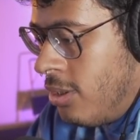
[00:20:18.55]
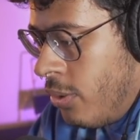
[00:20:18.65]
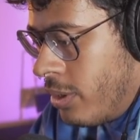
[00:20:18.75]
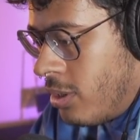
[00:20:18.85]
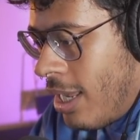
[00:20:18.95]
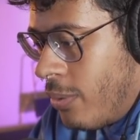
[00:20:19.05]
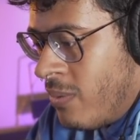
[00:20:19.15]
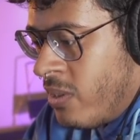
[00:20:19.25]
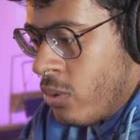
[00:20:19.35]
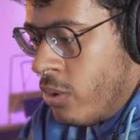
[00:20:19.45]
neurodegenerative
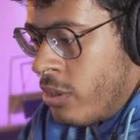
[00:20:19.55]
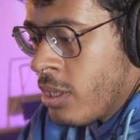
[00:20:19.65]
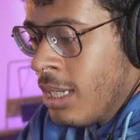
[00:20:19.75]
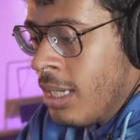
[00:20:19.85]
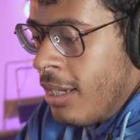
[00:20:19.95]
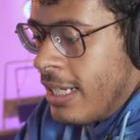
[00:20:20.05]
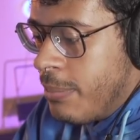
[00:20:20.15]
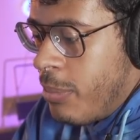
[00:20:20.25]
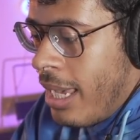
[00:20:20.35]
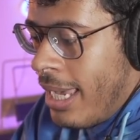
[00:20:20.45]
disorders,
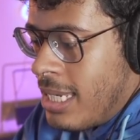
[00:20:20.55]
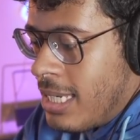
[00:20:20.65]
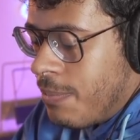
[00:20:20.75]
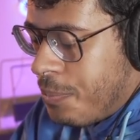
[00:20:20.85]
um, and